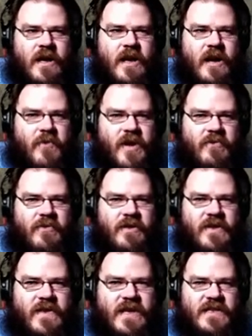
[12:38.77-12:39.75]
I'm not really
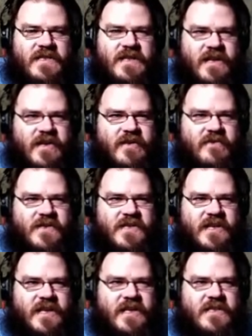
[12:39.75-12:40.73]
that scared of the
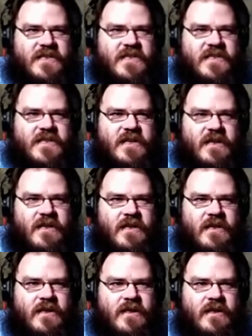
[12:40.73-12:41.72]
scientist.
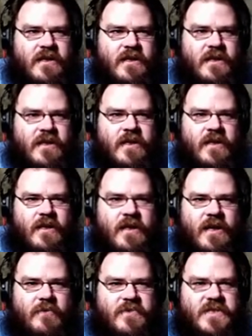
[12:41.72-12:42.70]

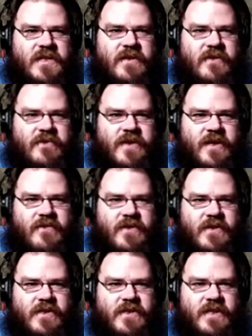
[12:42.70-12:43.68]
I'm terrified of the
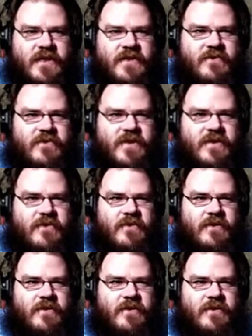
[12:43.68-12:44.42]
detective, though.